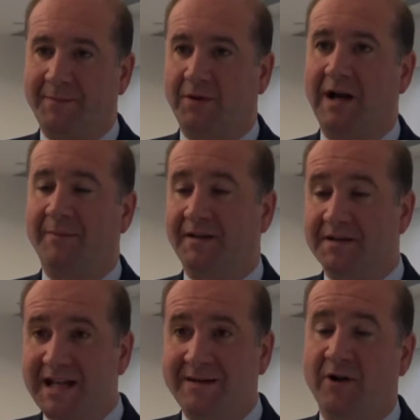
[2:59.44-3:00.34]
people come in the
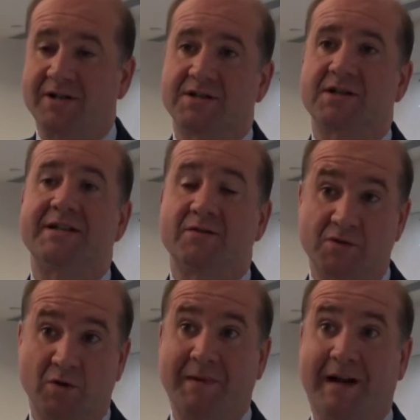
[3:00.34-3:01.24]
same range as Anita was
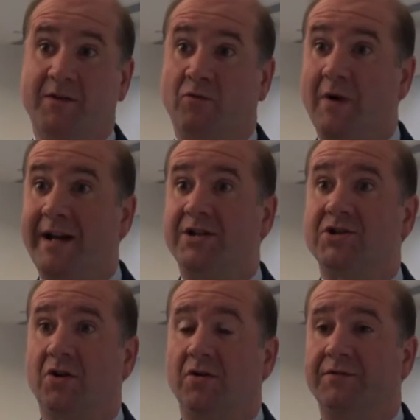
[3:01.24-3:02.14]
talking about, the
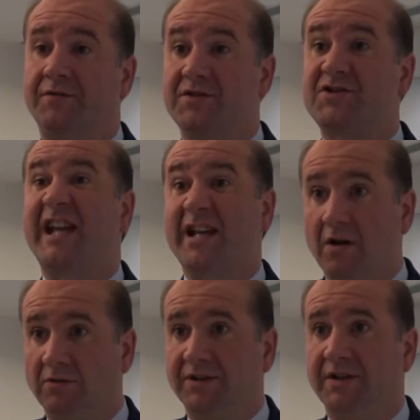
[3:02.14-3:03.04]
range of
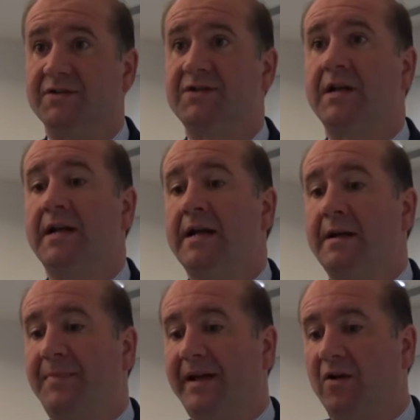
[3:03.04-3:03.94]
stakeholders,
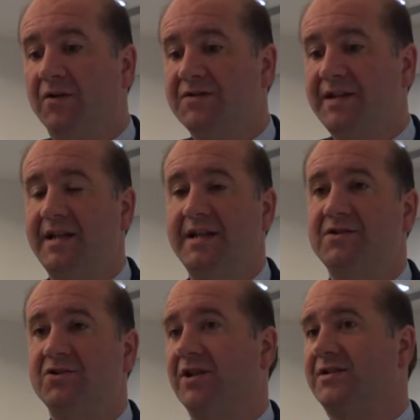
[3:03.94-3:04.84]
because
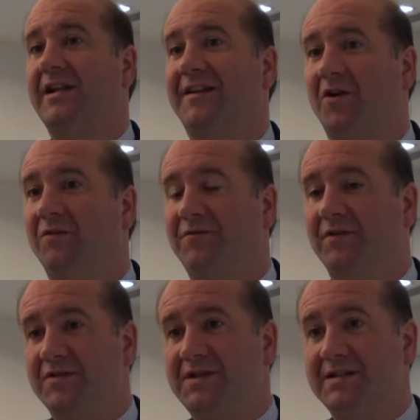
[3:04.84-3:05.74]
isn't just another
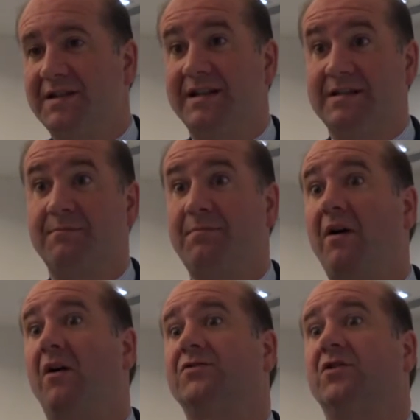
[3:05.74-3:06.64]
conference. This is
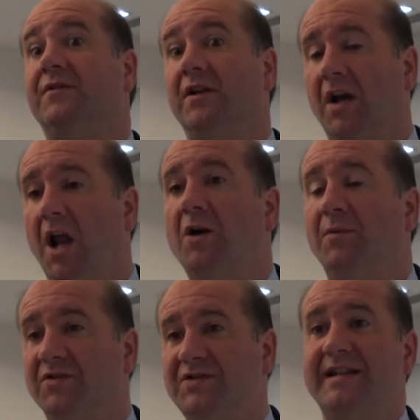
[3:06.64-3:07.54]
part of a
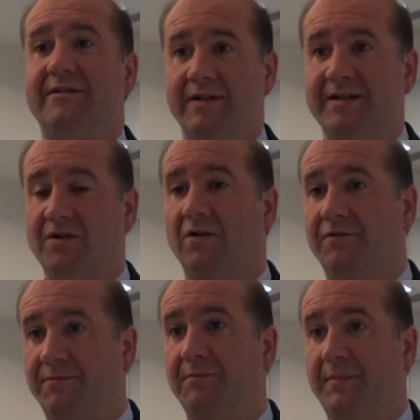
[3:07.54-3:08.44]
global series
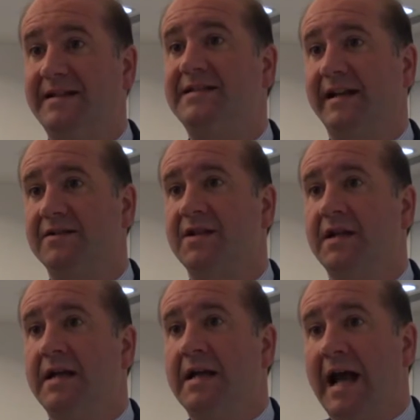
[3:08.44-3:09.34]
of meetings,
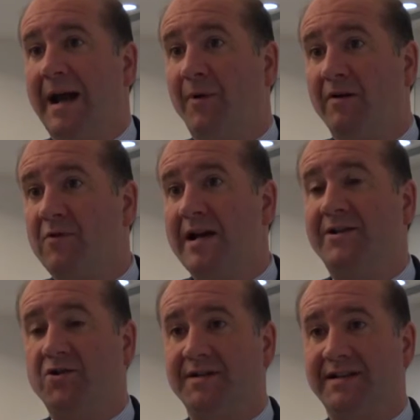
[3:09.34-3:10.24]
and we're
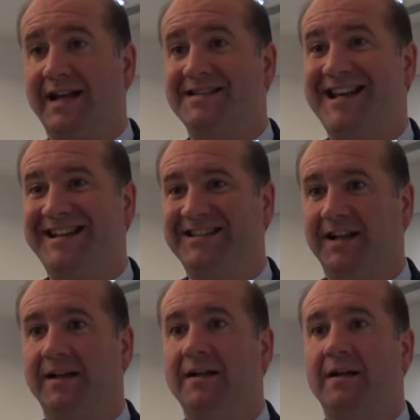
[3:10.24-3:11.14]
really trying to get
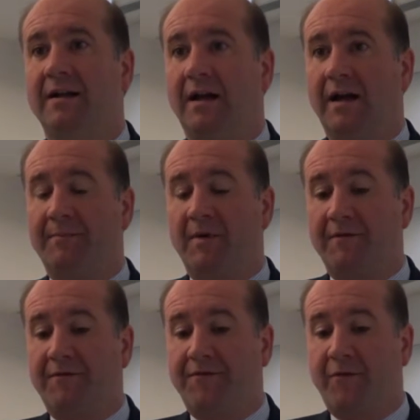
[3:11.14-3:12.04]
data
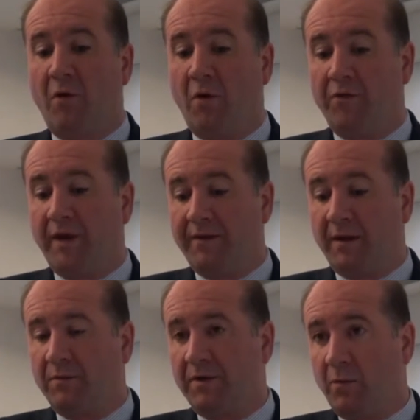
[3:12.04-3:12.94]

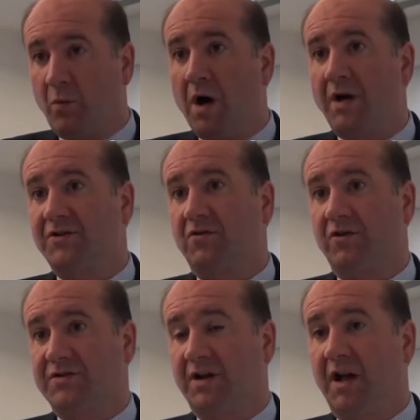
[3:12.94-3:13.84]
that works
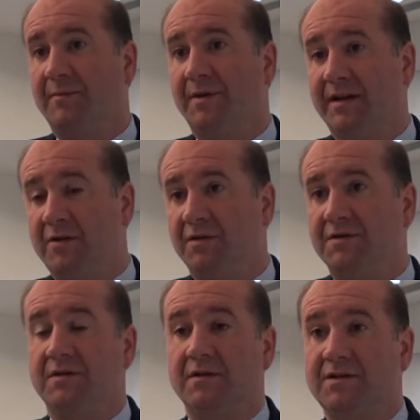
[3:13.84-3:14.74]
across the globe and that you
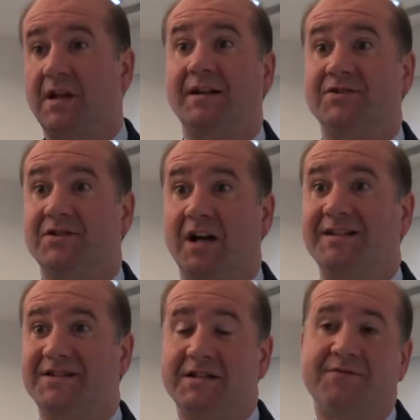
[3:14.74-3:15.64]
can slice and
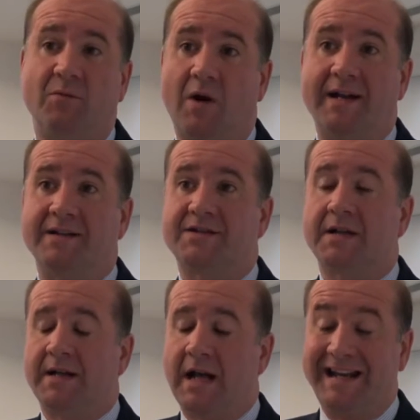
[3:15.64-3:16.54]
dice in different ways
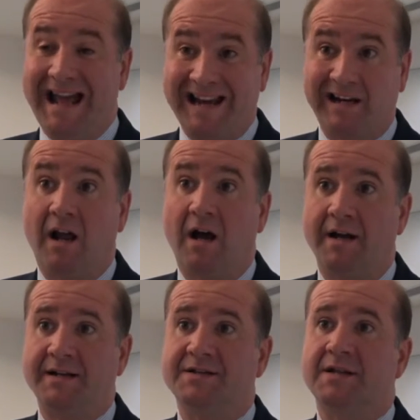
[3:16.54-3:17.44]
and
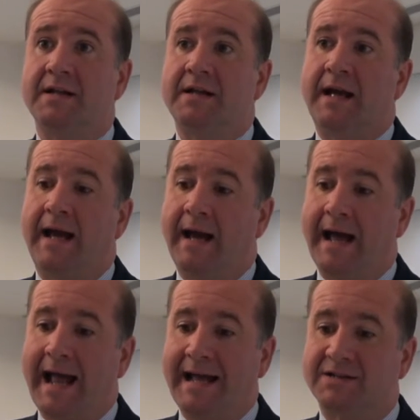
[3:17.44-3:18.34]
analyse.
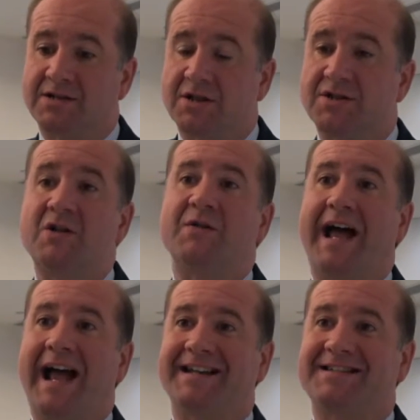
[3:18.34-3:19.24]
And to do
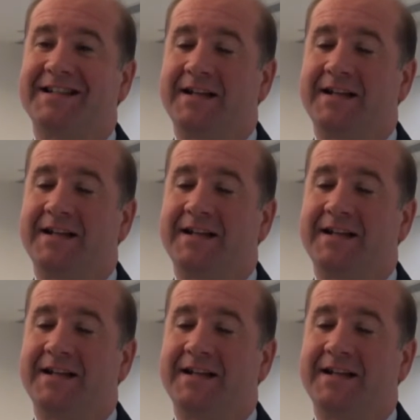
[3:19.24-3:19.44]
that,